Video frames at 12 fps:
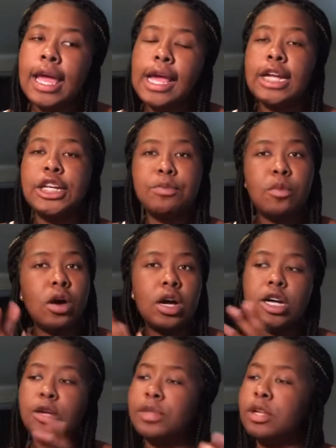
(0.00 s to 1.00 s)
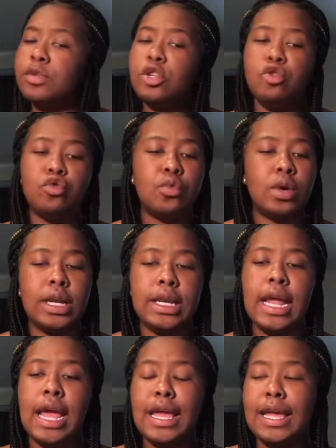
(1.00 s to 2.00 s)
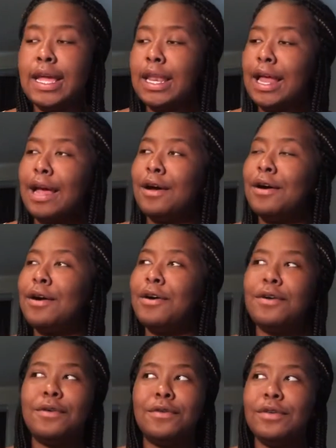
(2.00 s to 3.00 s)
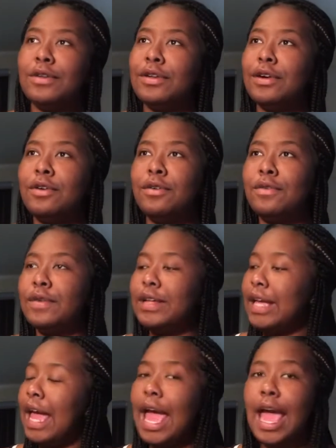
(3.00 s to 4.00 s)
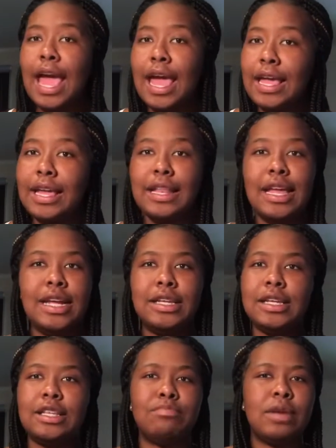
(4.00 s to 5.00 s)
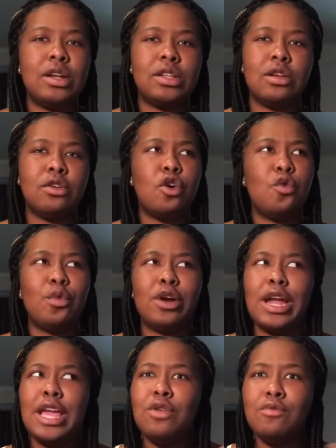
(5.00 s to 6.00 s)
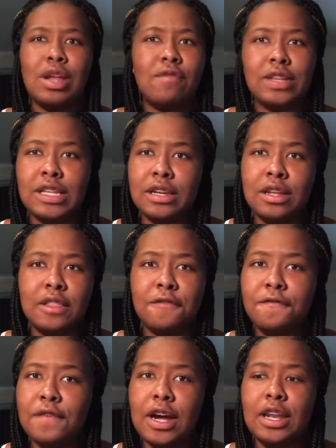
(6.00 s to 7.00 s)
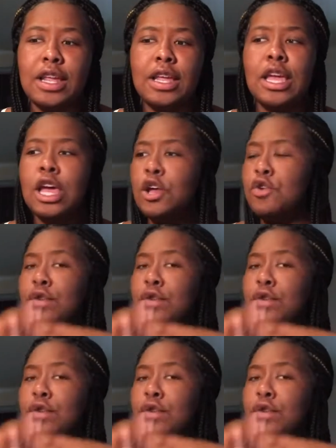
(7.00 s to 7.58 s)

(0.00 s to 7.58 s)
And Jamal comes up to you one day and he like, oh, you know, hey. And then he just smiles out of nowhere and you never say nothing funny.